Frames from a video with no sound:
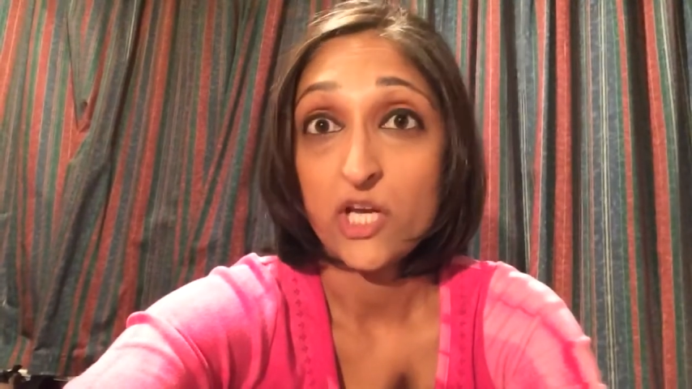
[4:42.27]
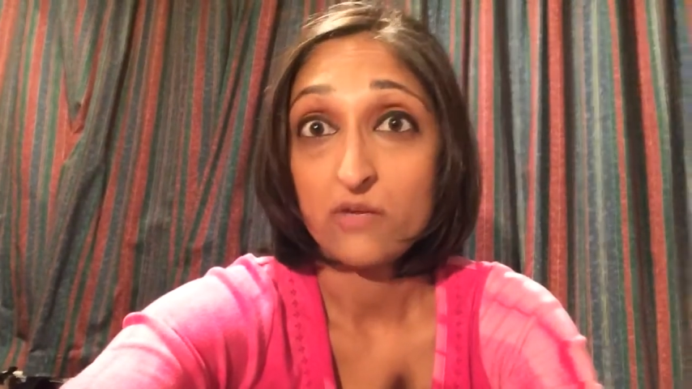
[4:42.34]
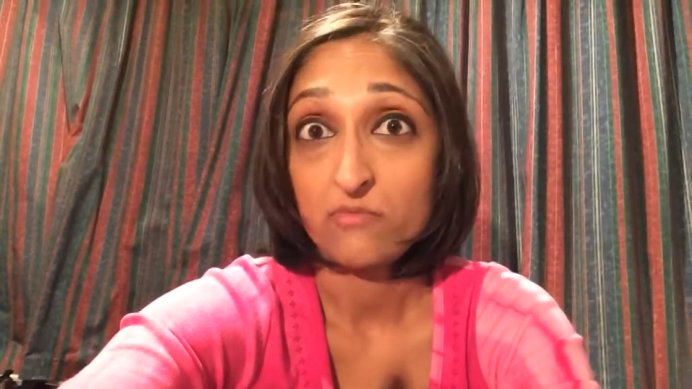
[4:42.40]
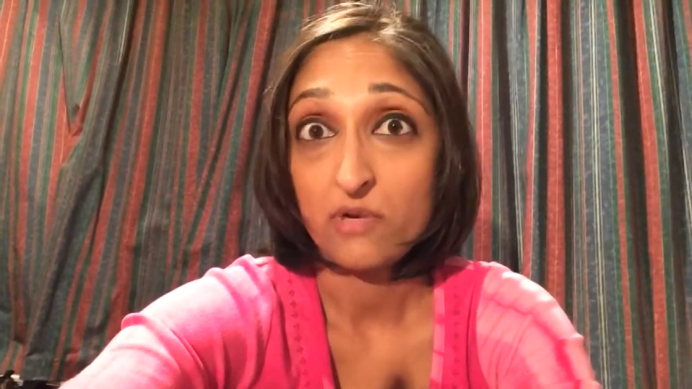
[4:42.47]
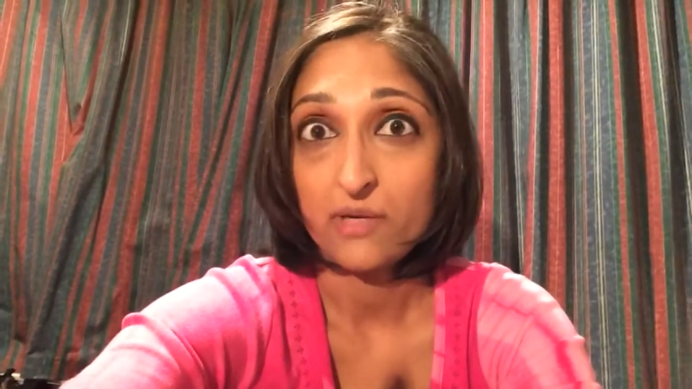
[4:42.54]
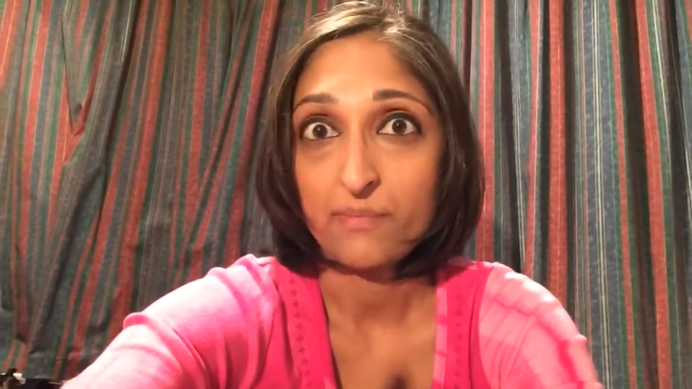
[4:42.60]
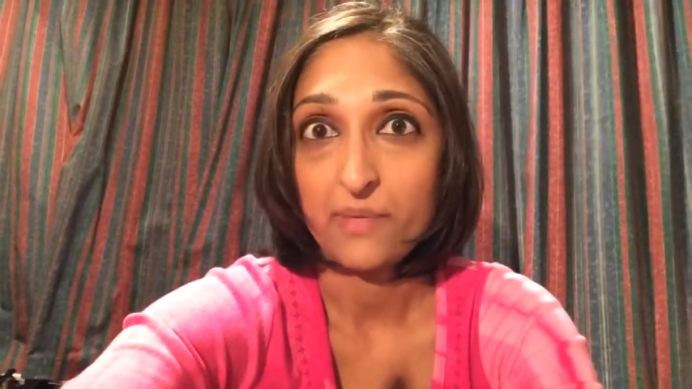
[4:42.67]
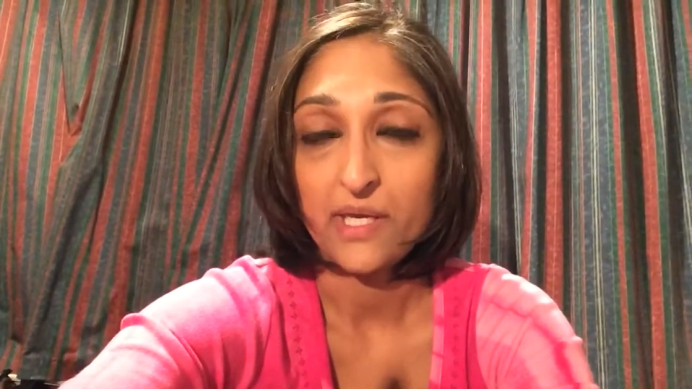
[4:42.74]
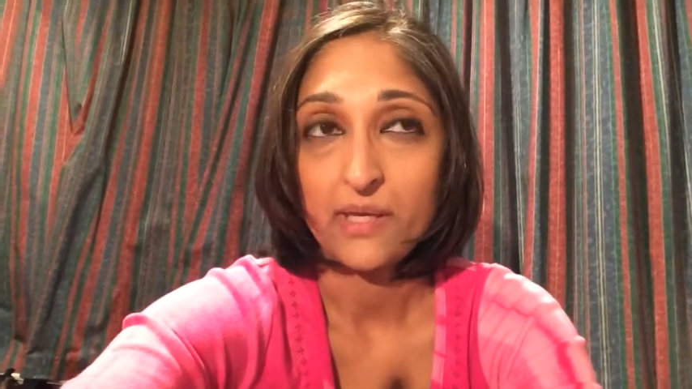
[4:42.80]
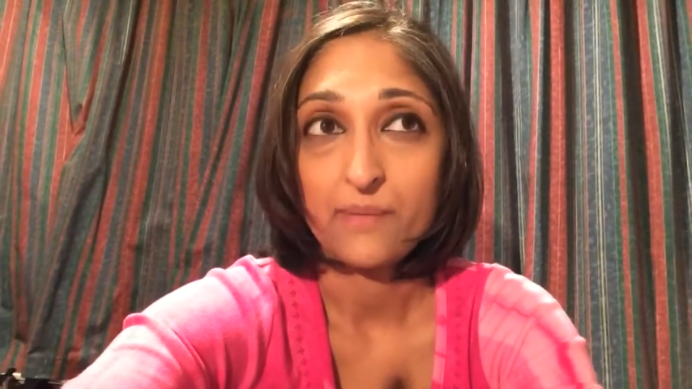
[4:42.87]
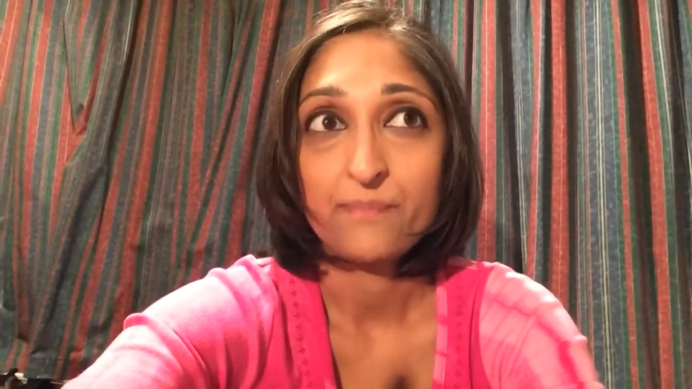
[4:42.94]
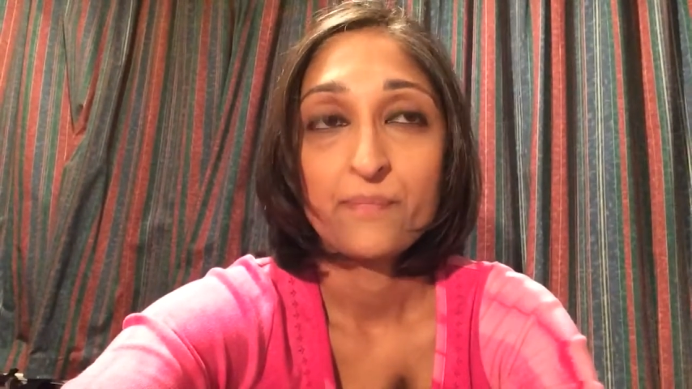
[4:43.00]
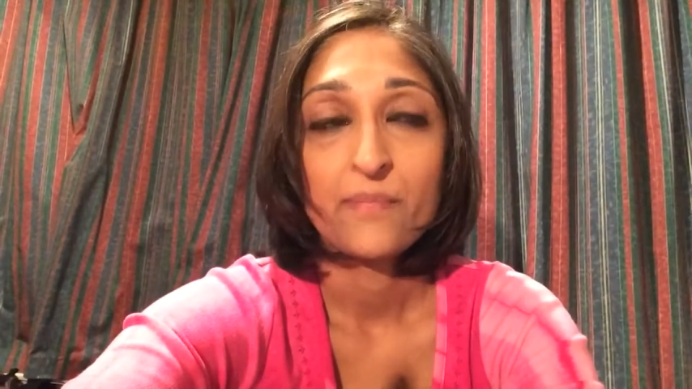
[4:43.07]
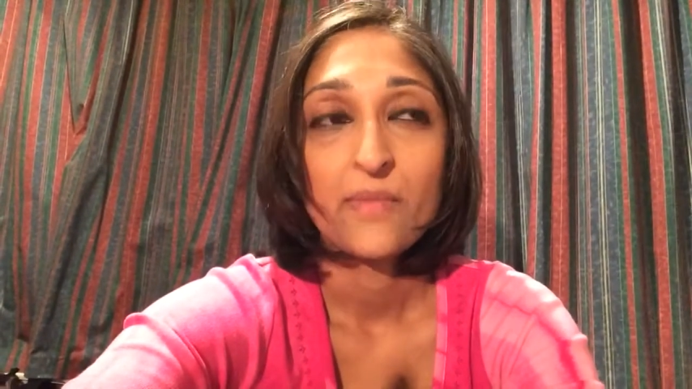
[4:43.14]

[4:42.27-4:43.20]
rugby,